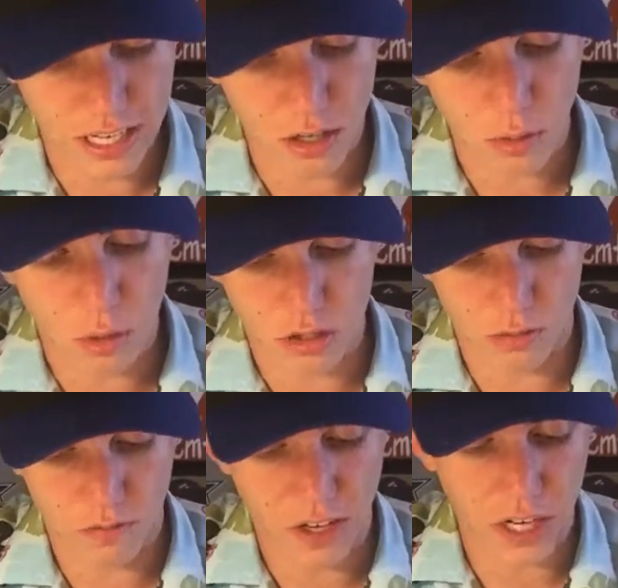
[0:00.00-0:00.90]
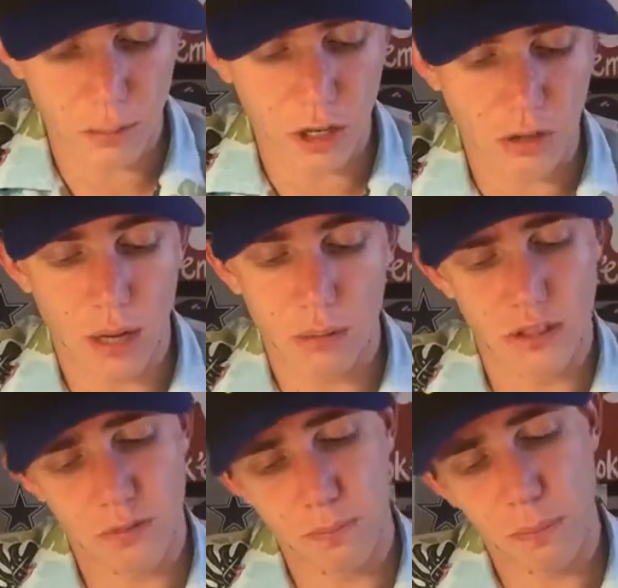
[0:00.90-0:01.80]
Darrell Waltrip, Fireball
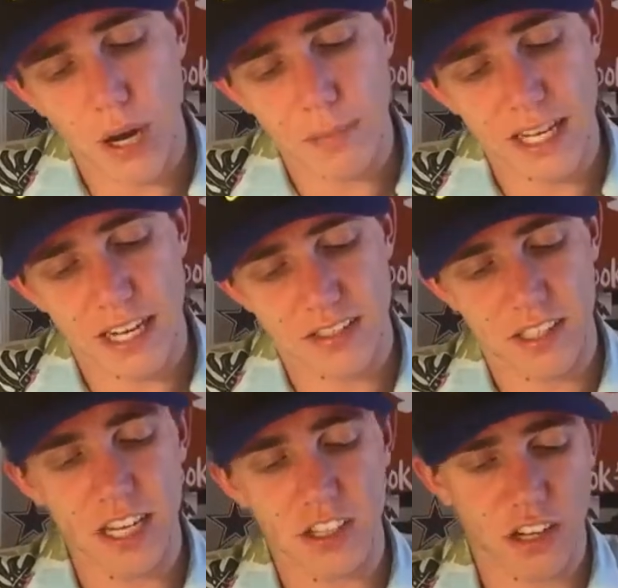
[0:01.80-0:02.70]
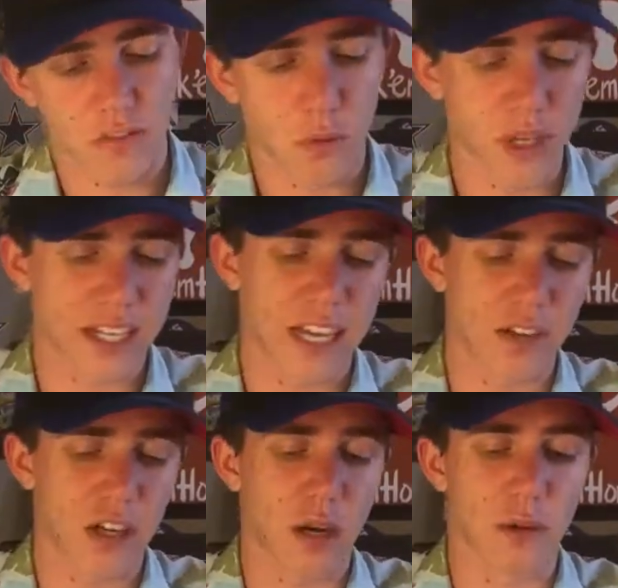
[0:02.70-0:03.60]
Roberts, Bobby Allison, AJ Foyt, and
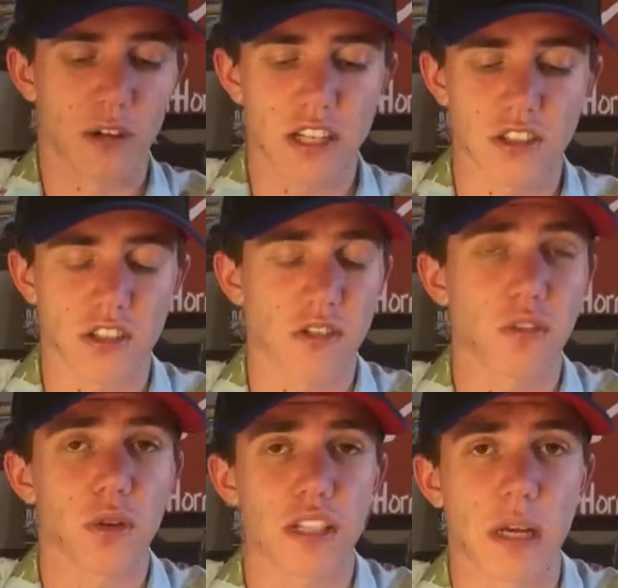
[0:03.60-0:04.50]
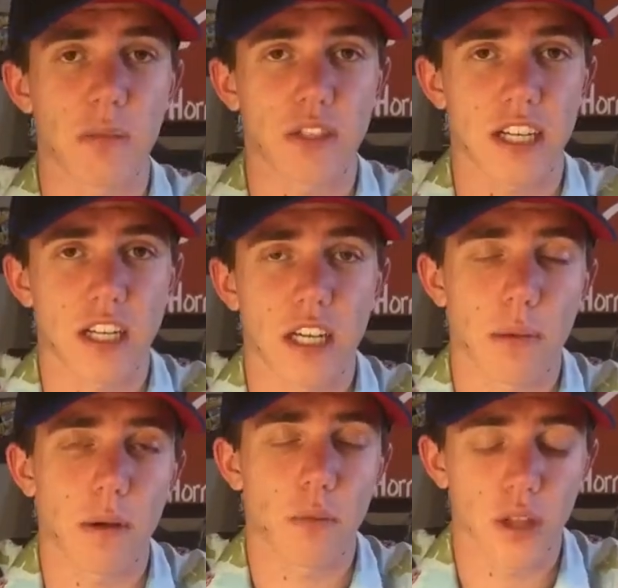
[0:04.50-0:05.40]
Cale Yarborough. That's just a few examples I could
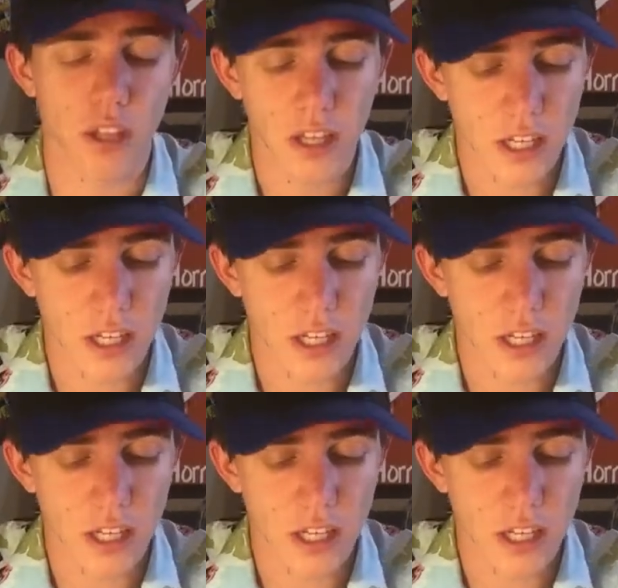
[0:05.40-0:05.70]
come up with.